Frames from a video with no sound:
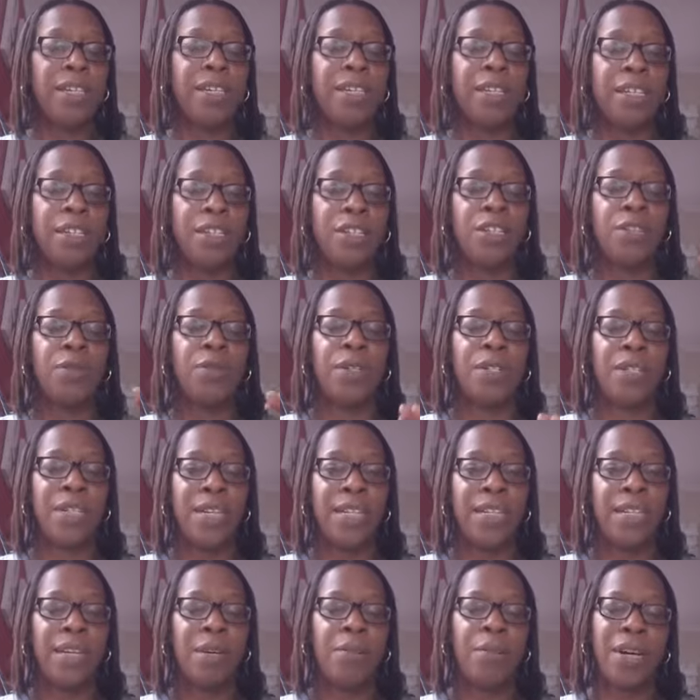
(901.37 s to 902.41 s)
I need to do on a
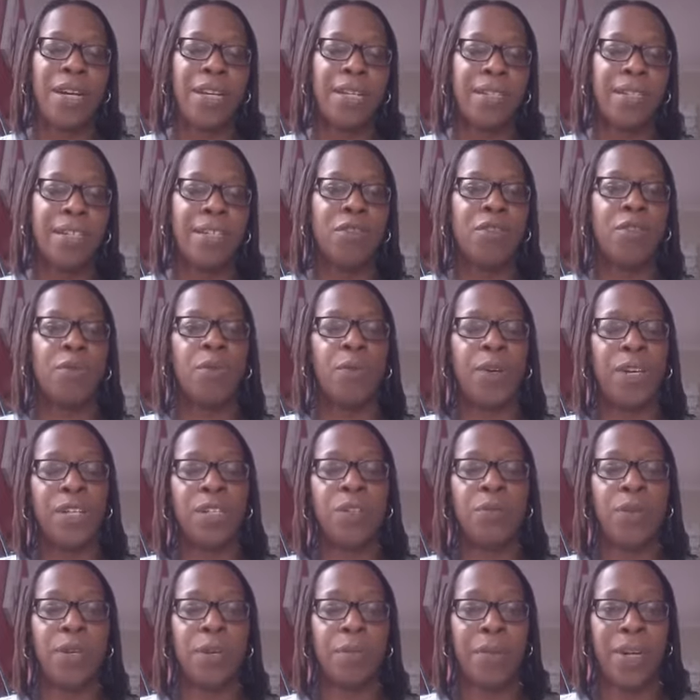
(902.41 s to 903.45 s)
day-to-day basis or a
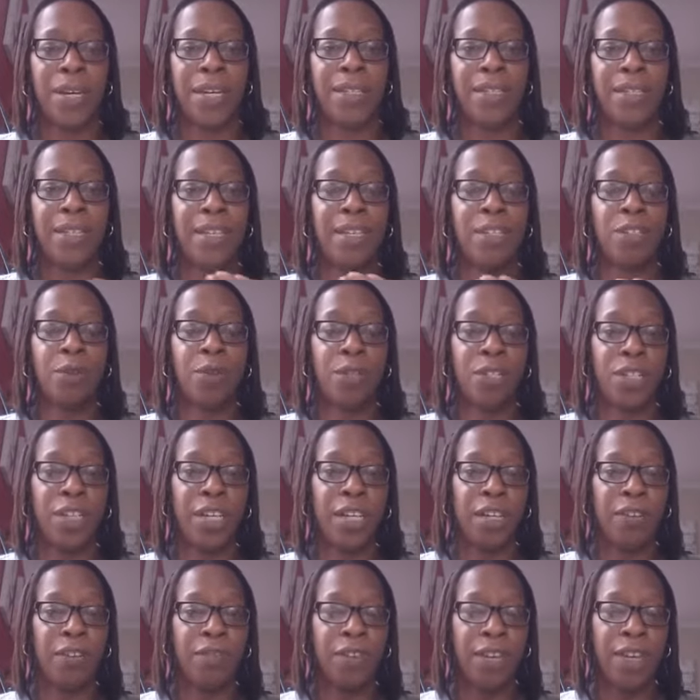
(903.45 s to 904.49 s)
week-to-week basis to
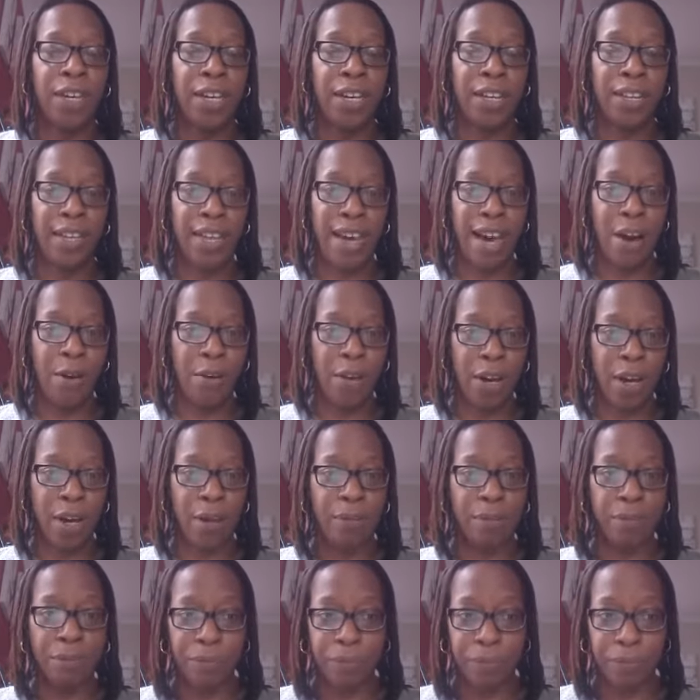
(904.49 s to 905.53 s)
achieve the
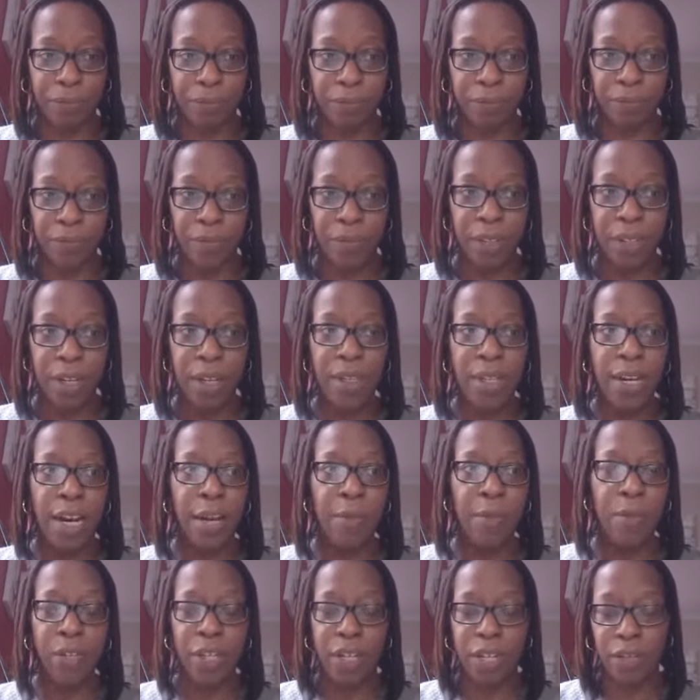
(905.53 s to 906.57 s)
outcome that
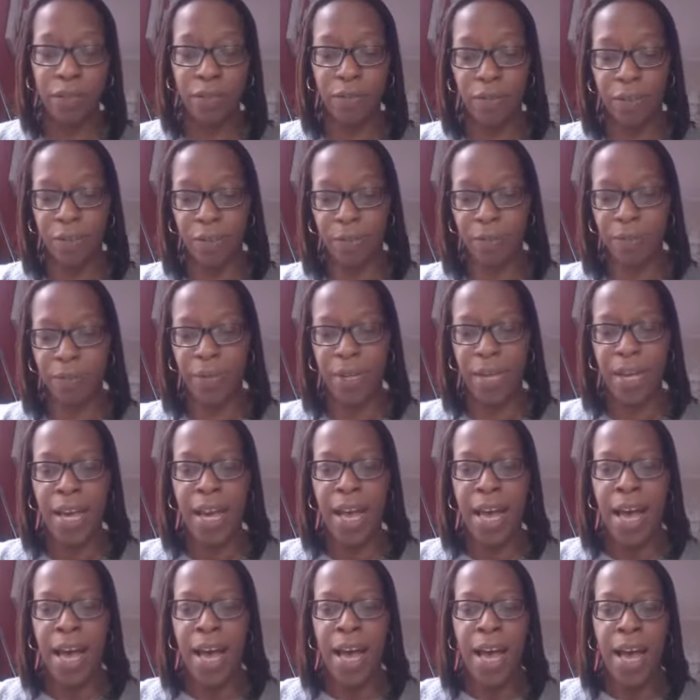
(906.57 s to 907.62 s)
I'm looking for.
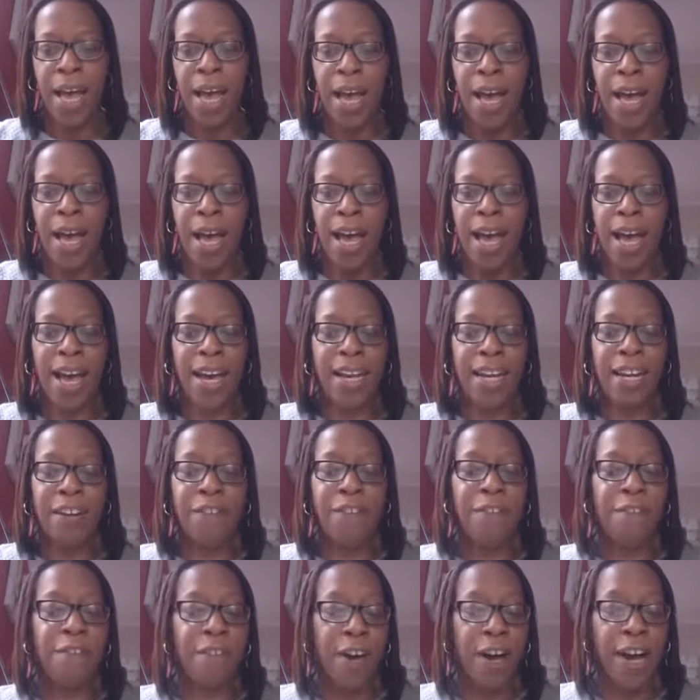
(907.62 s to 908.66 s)
And then
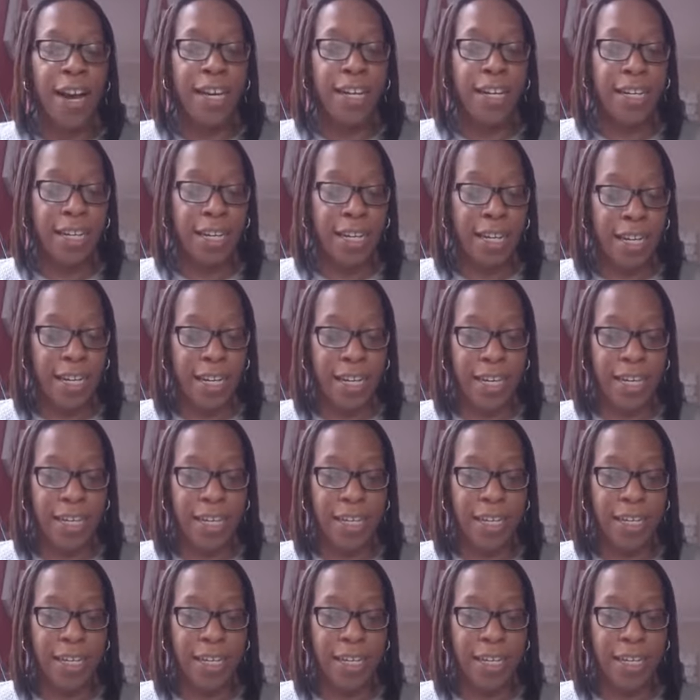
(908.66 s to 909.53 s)
finally,